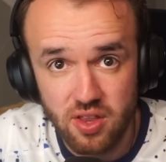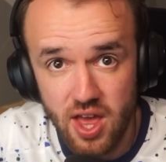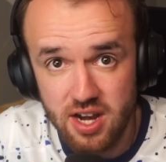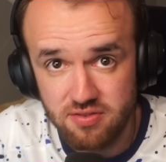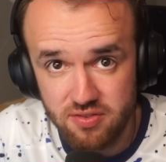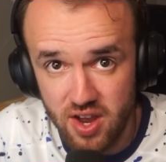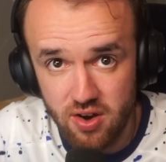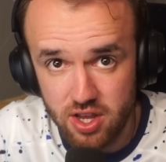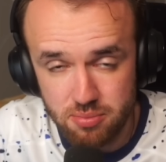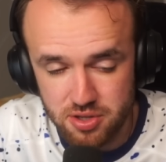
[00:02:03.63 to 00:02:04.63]
a lot of the
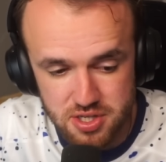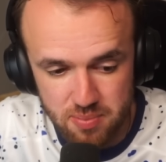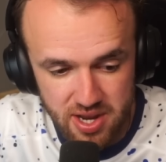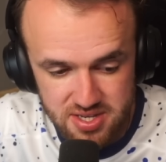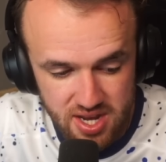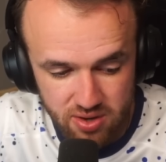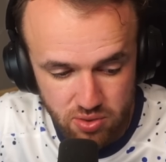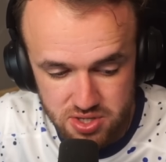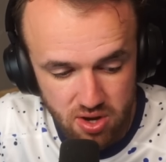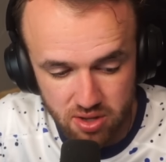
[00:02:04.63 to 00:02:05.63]
variables by saying we're
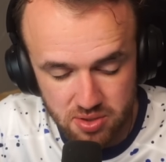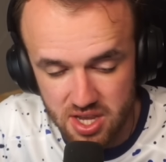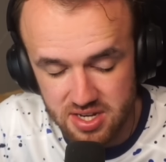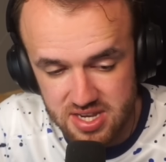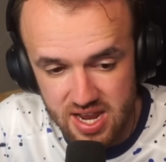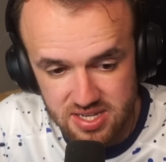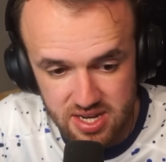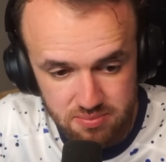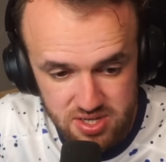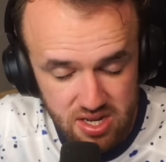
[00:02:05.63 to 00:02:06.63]
starting with the exact
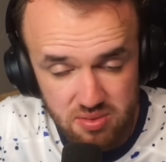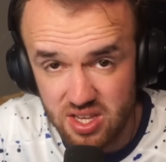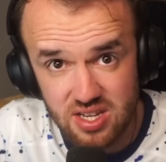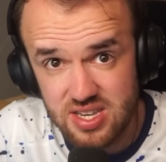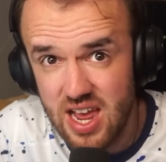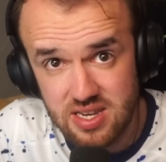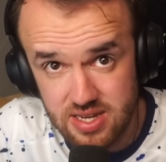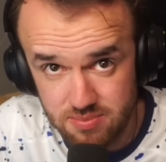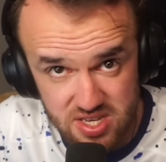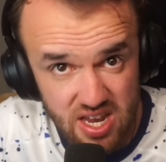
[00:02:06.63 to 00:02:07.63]
same team and the exact
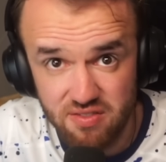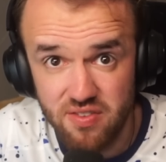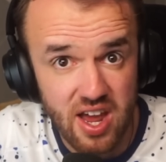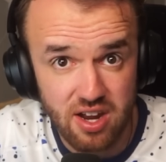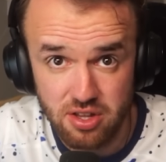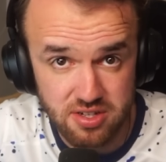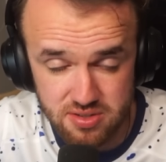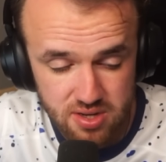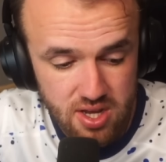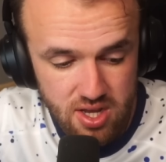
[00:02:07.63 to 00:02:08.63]
same save file
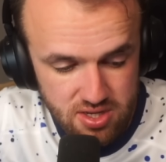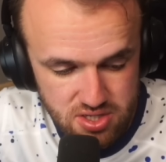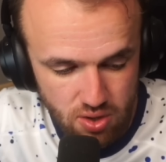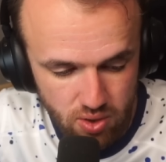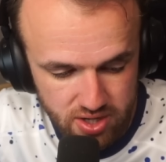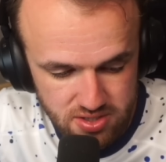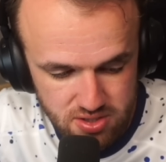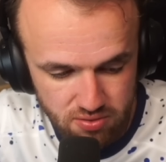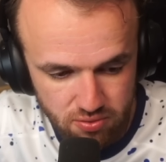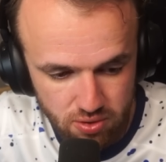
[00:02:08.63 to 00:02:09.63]
and so on and
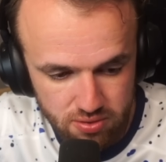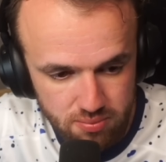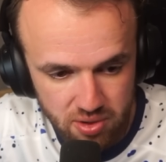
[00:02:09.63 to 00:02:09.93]
so forth.